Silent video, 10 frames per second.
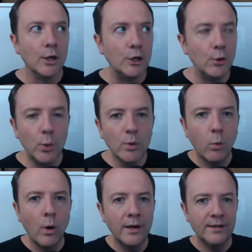you would
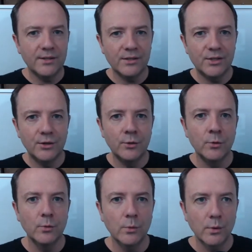want
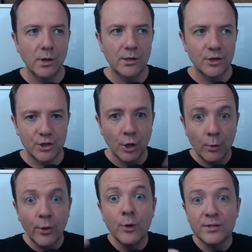to
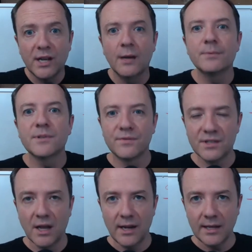show those types of
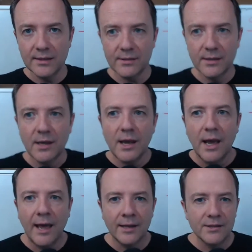studies.
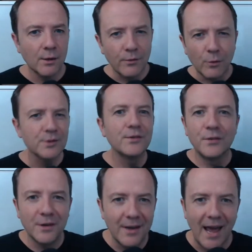And so, of course, if
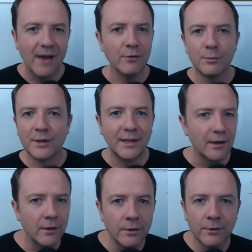you didn't have a
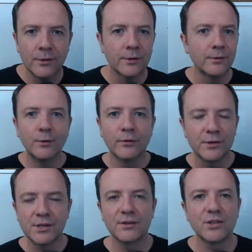McGill or
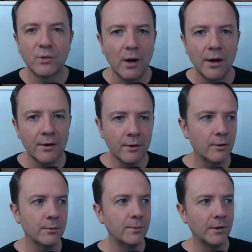University of
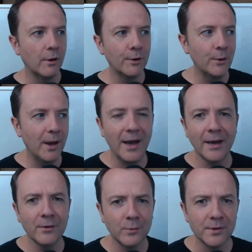Toronto, you know, all you
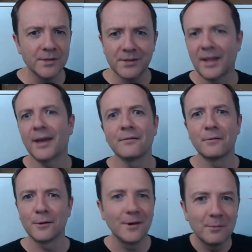had was
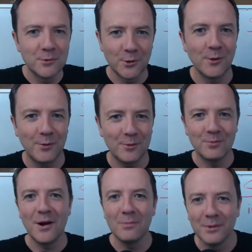Stanford. I'm sure it would
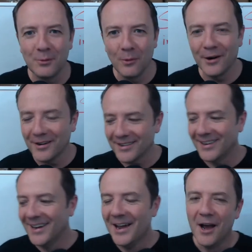probably work.
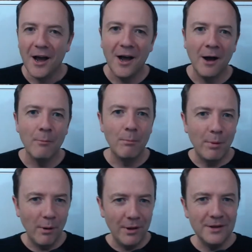Um,
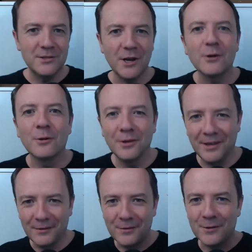but in general,
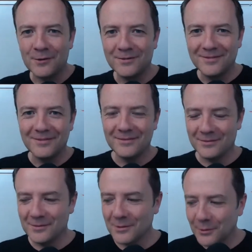if you're
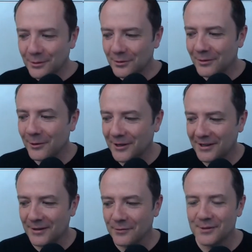
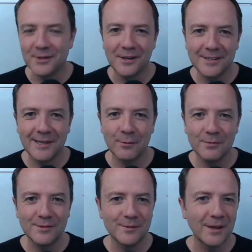looking at different studies, that
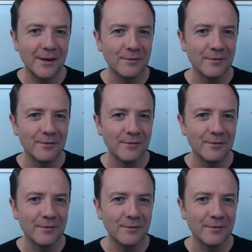was kind